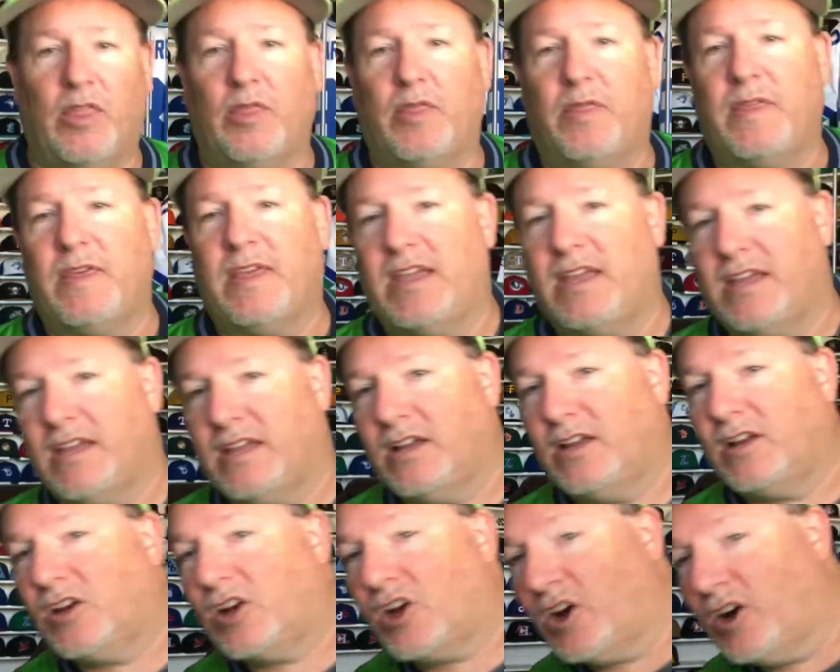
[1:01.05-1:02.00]
the
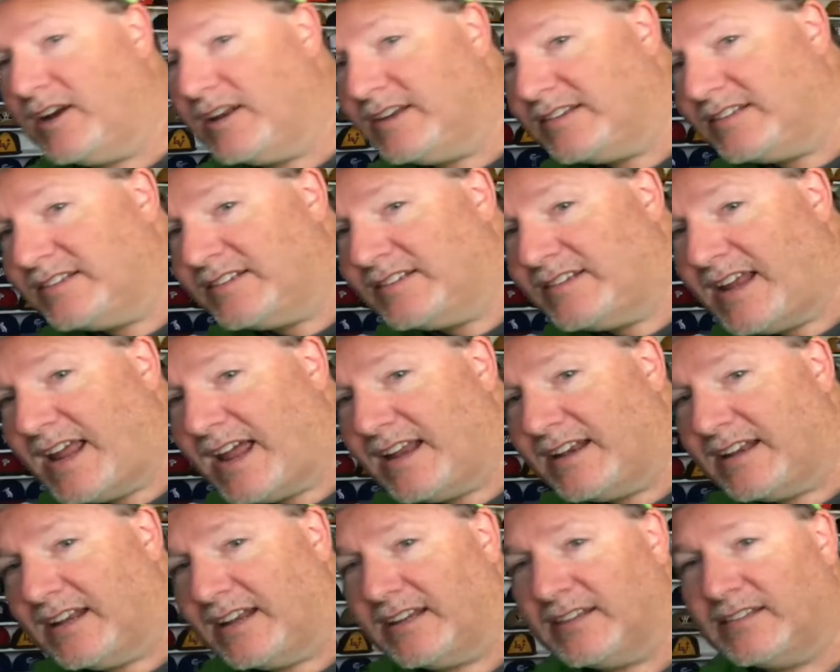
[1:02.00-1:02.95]
current
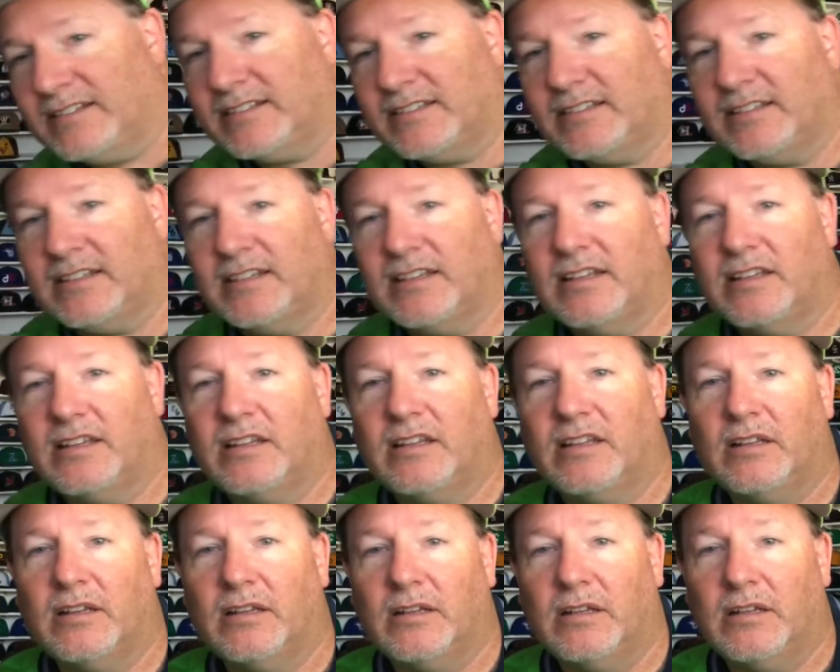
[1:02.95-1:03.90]
standings
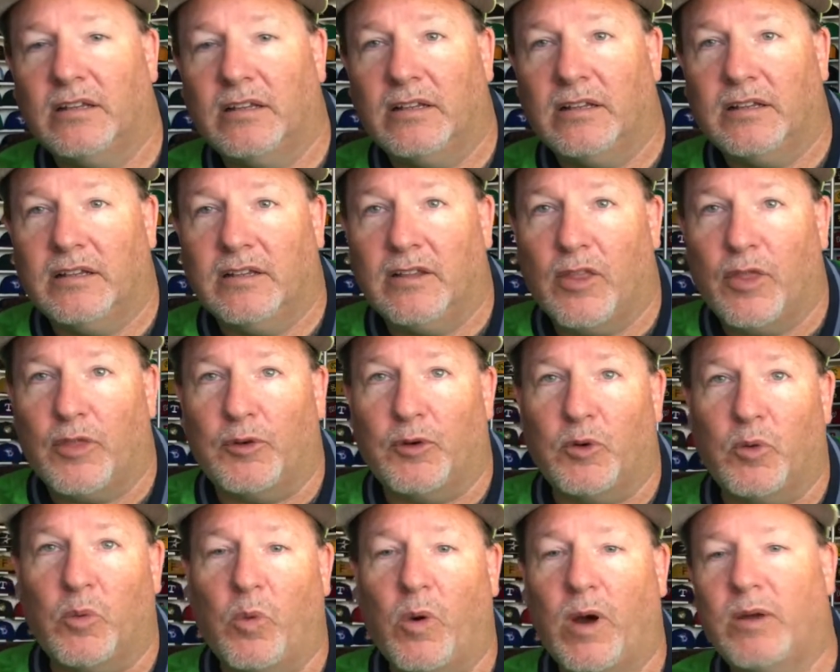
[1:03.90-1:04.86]

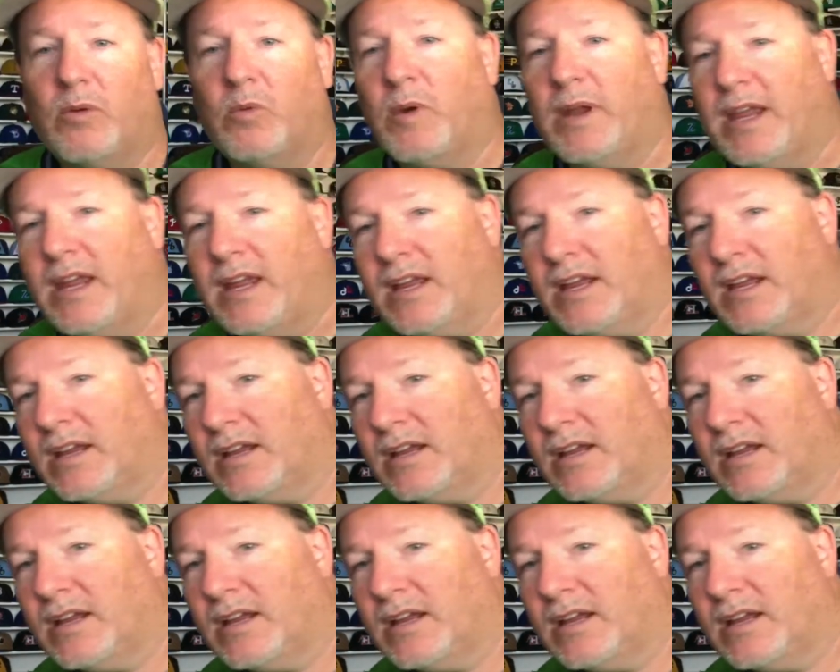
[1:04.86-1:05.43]
through 1 week,